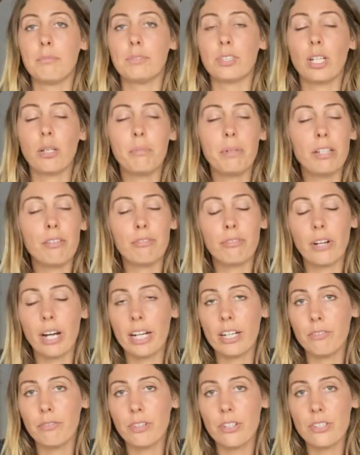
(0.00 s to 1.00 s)
don't be afraid
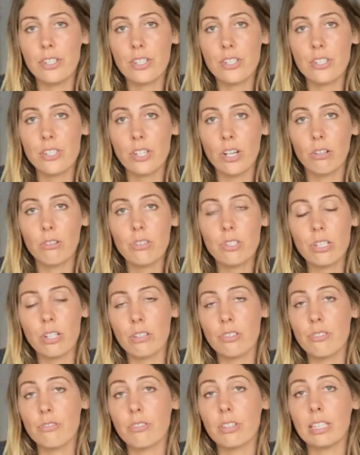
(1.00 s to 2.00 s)
of using salt.
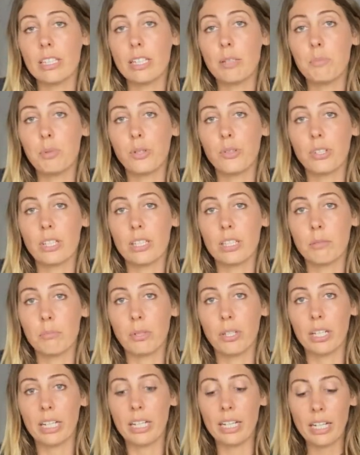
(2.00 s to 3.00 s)
Salt's really important in the
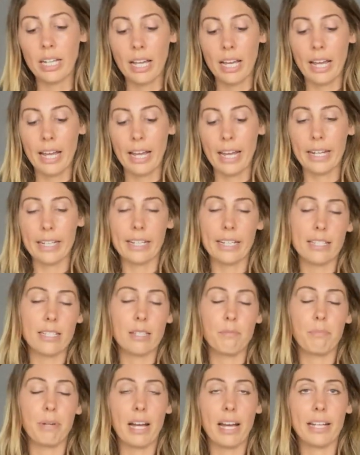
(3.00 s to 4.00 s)
body. It gets a
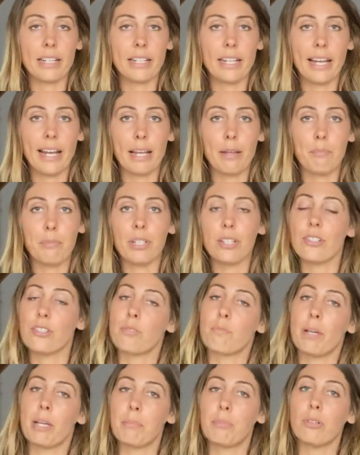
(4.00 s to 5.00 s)
bad name because
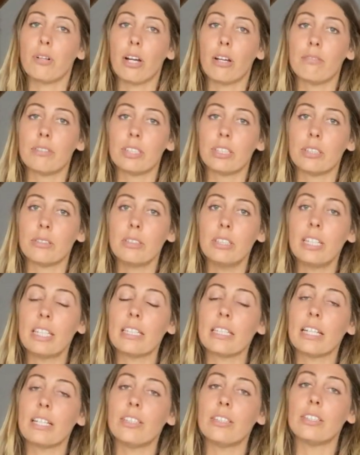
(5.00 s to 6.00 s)
people overdo it and
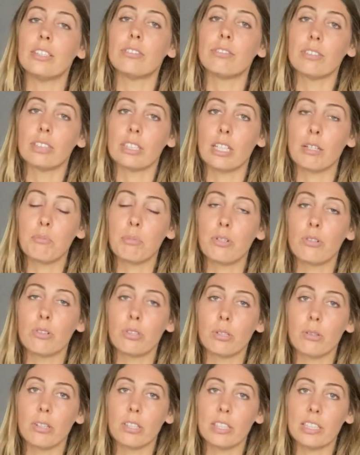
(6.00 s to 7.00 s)
they use really poor
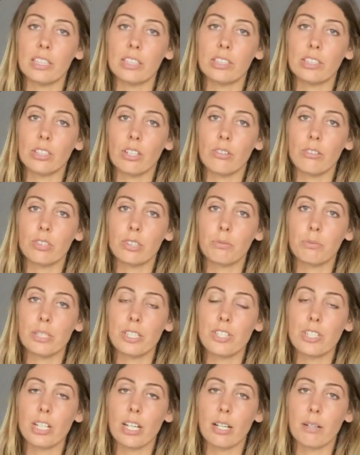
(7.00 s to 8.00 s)
quality salt,
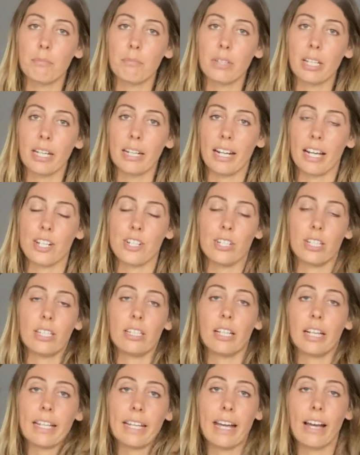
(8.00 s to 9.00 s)
which can actually
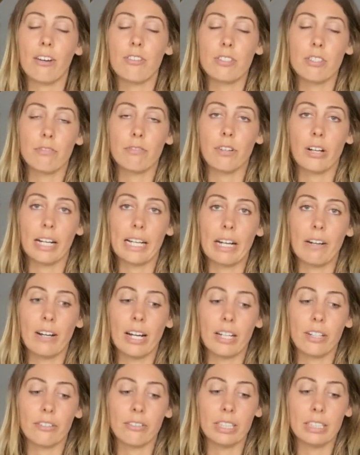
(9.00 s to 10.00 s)
like calcify our
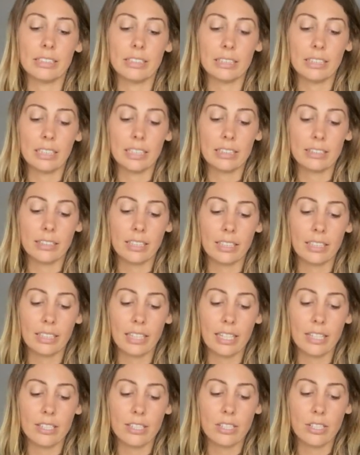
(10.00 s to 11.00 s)
arteries and things like
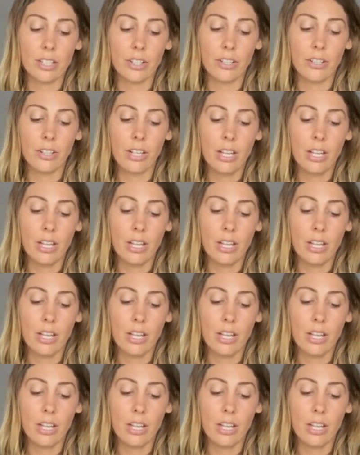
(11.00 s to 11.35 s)
that. So